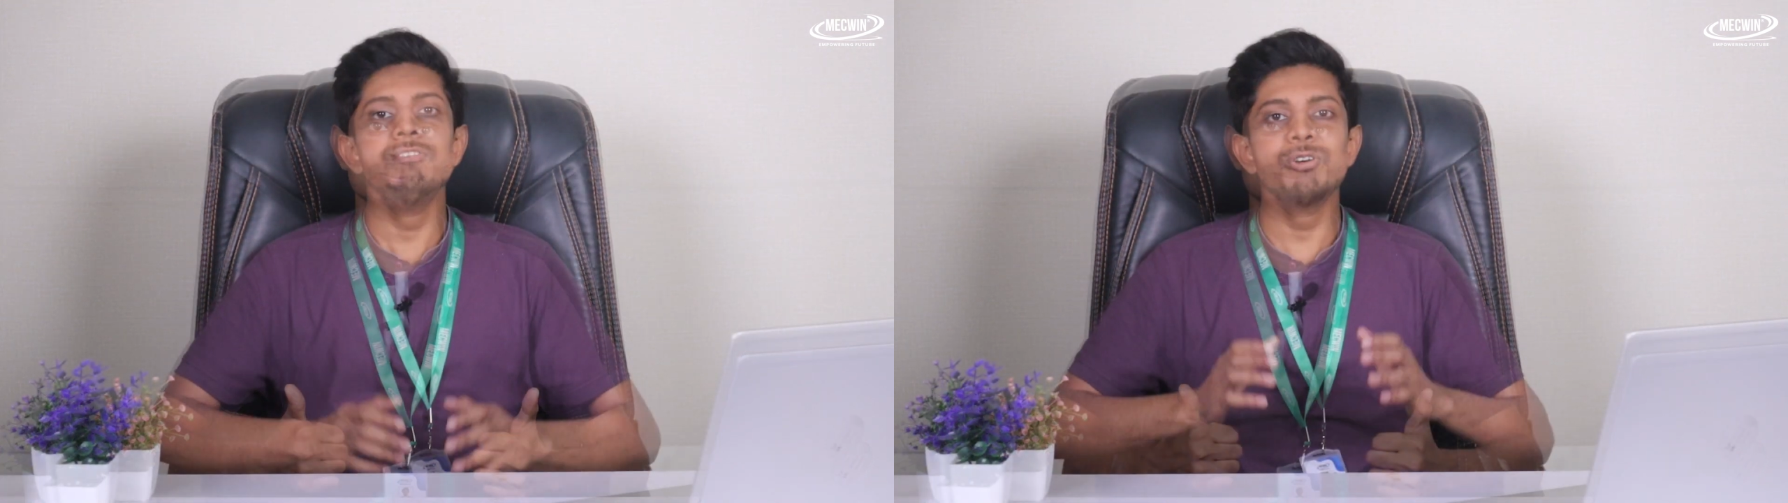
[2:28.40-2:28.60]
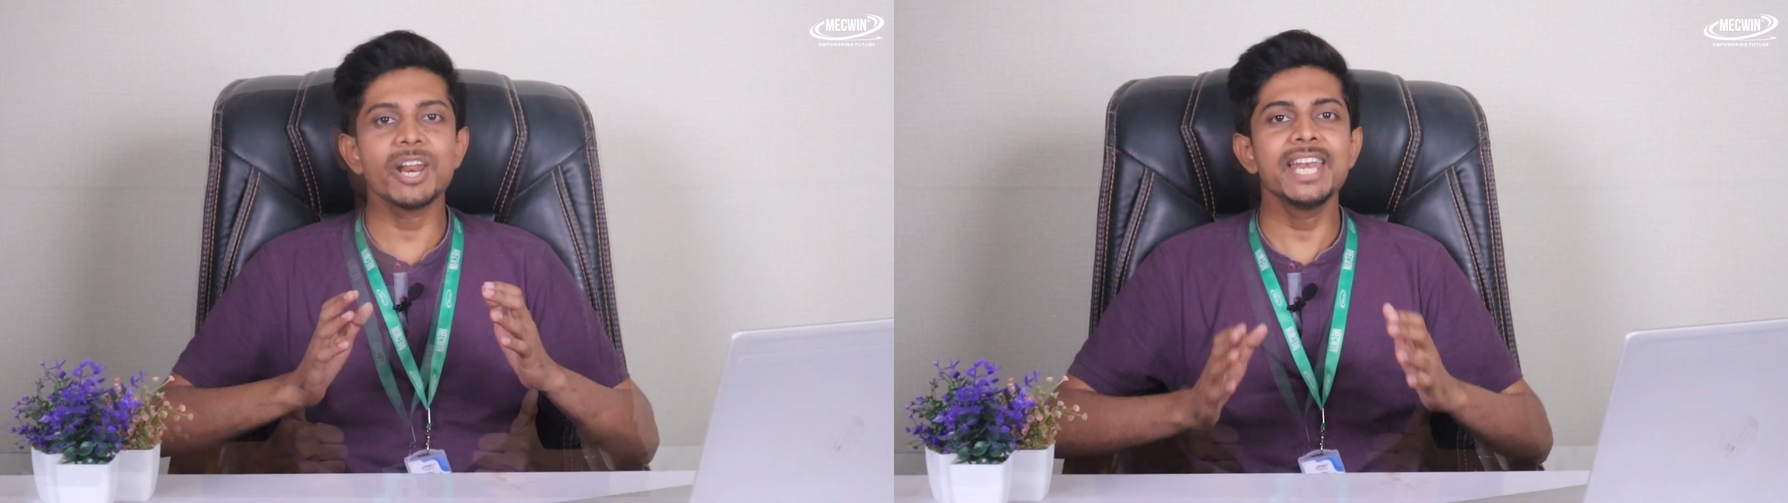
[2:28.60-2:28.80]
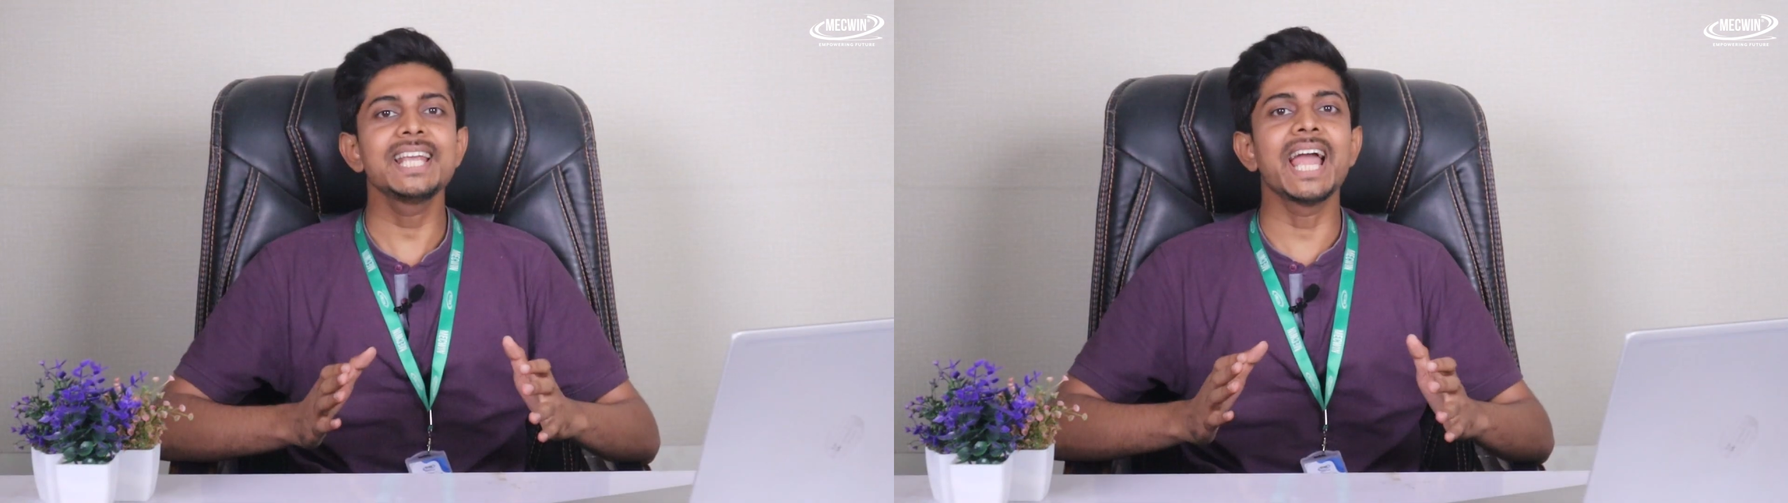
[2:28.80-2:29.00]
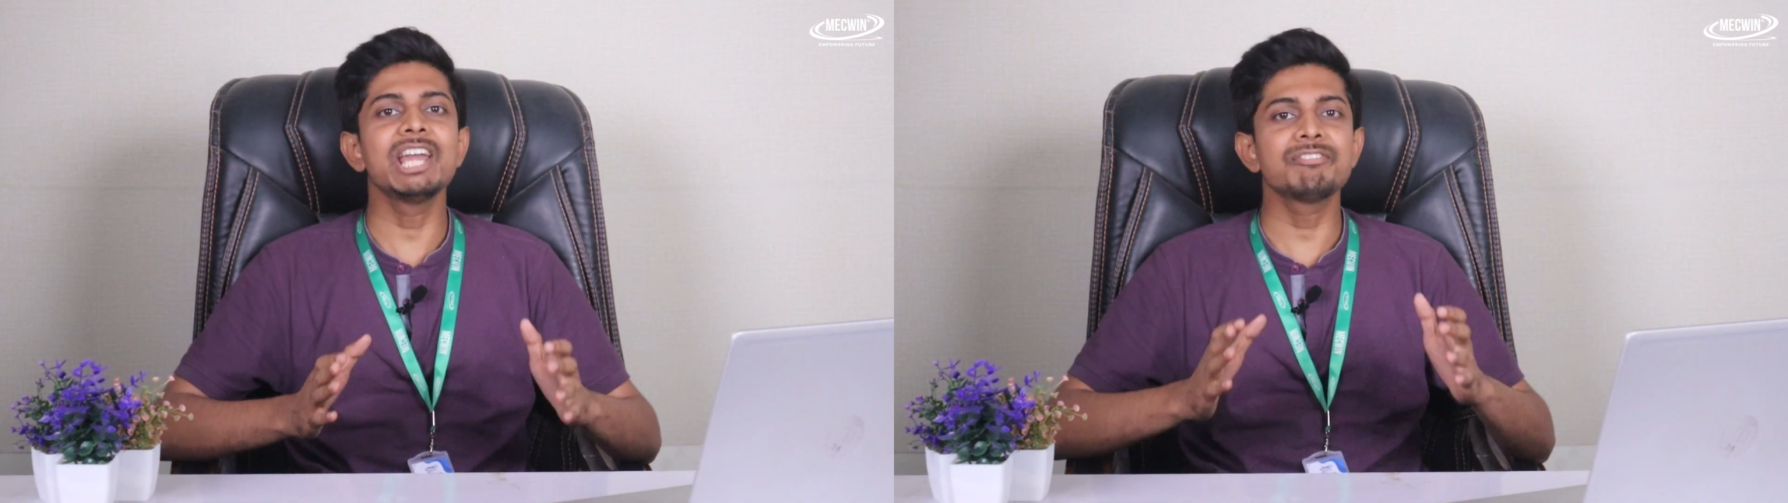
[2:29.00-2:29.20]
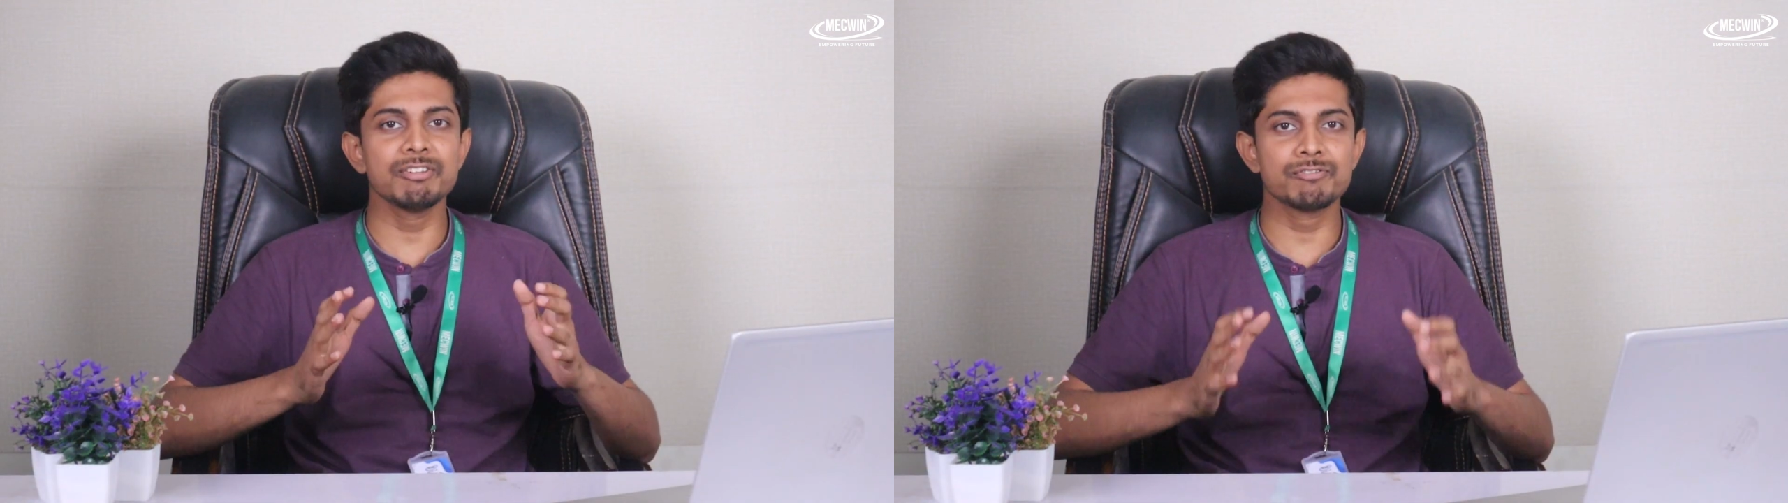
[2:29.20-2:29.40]
For any
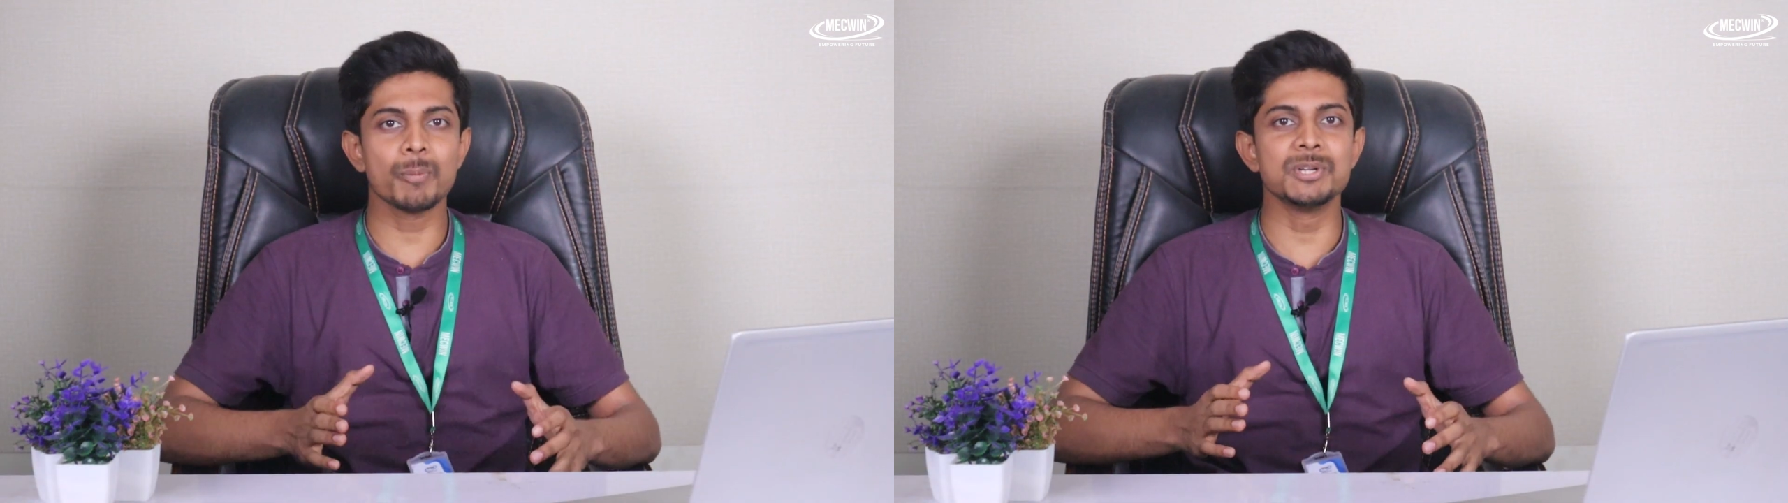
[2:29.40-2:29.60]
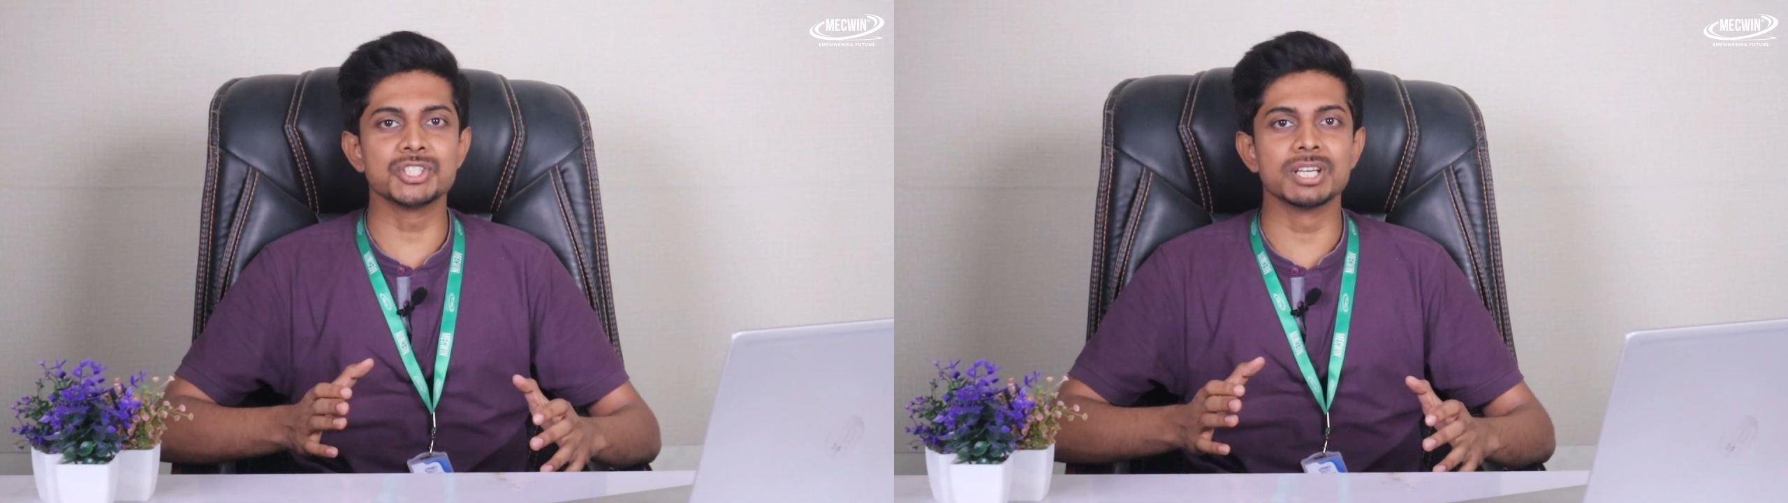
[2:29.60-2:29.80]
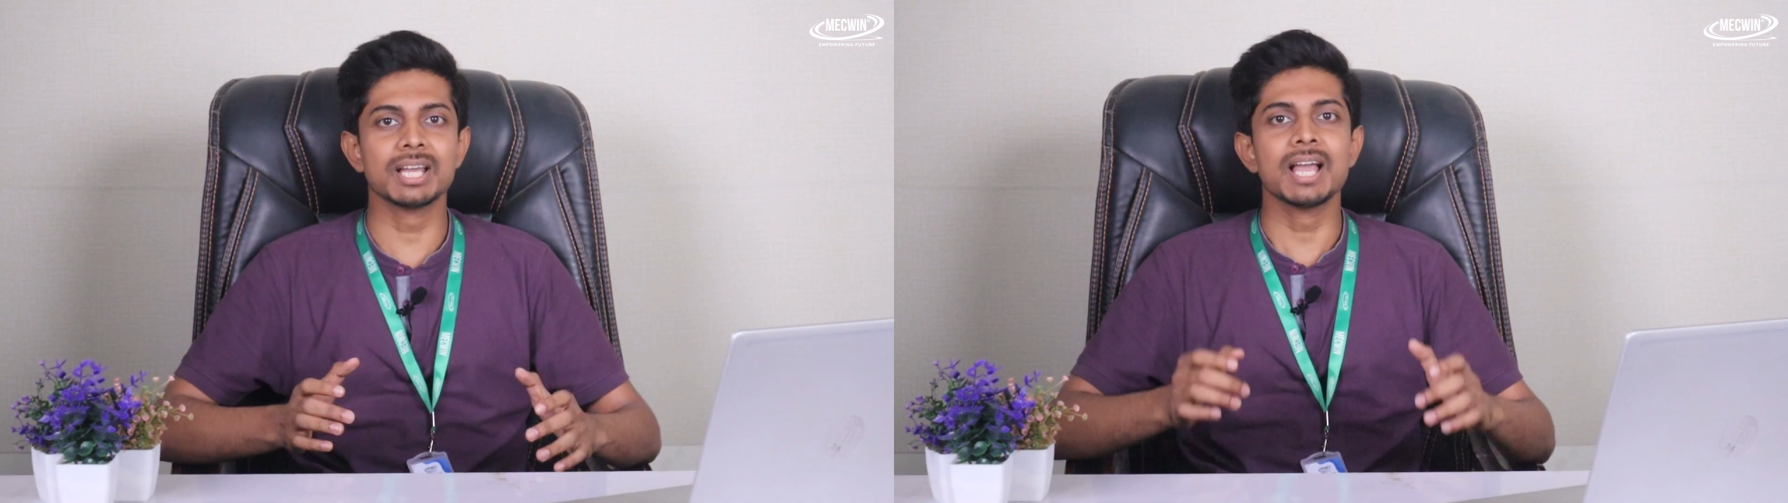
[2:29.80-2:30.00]
kind of information,